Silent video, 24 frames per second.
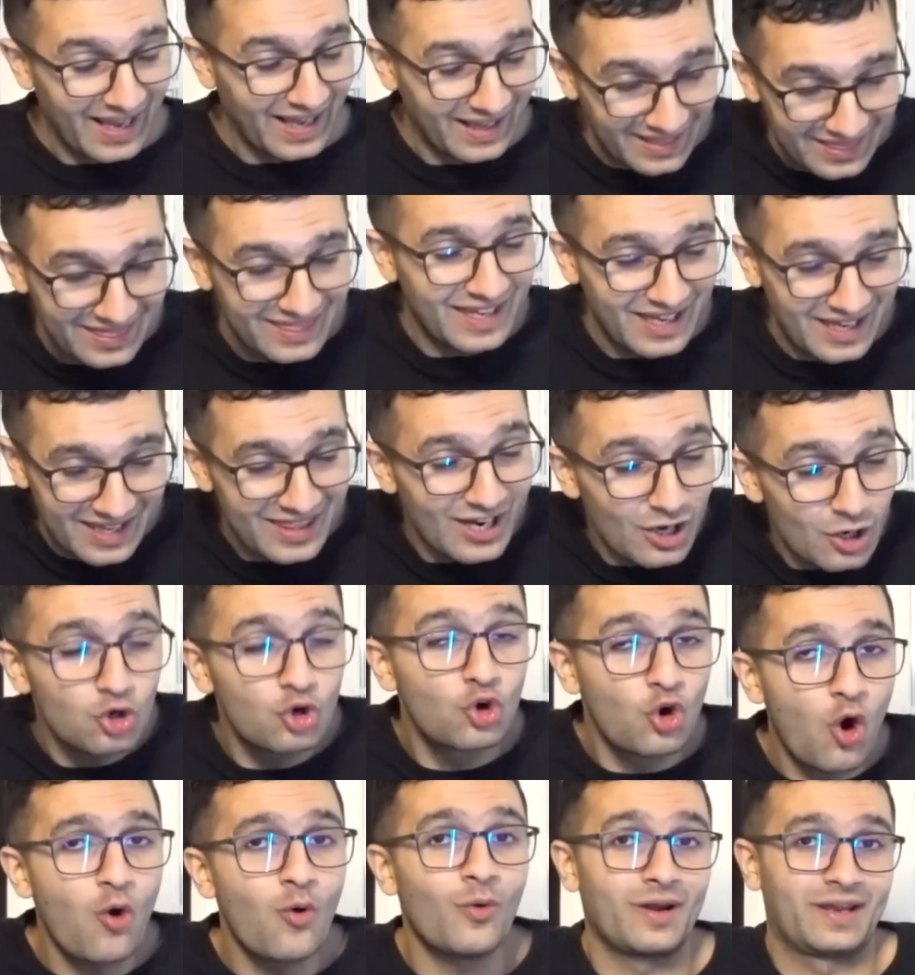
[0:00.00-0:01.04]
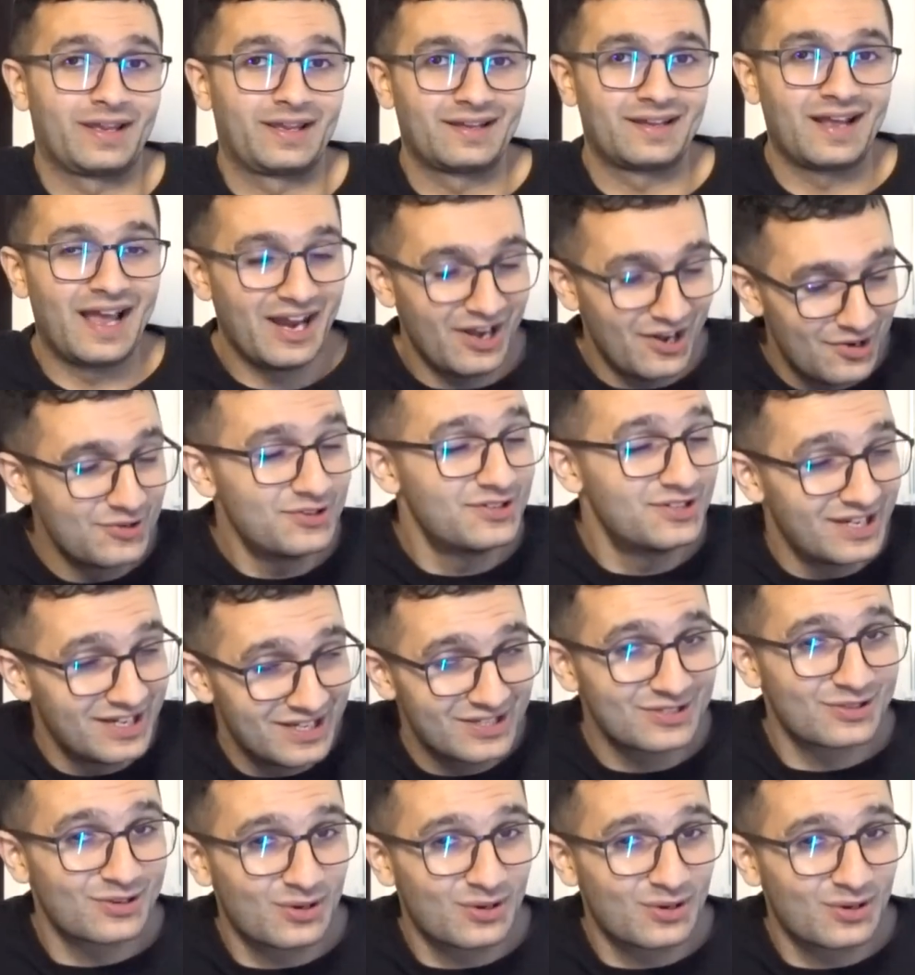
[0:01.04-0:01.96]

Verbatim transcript: They're growing. Energy is